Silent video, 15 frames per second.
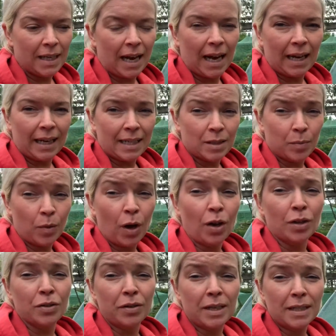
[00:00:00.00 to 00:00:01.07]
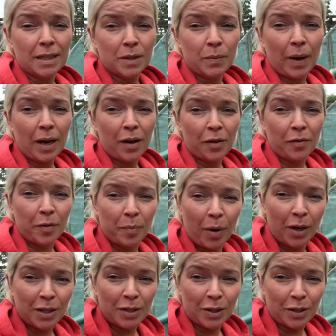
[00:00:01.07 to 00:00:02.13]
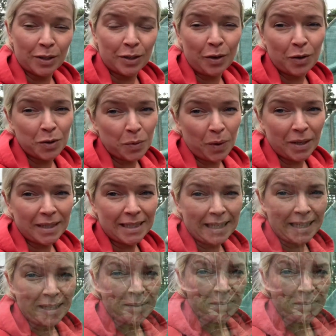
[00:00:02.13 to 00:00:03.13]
and get some collard greens as well out of the polytunnel to go towards tea.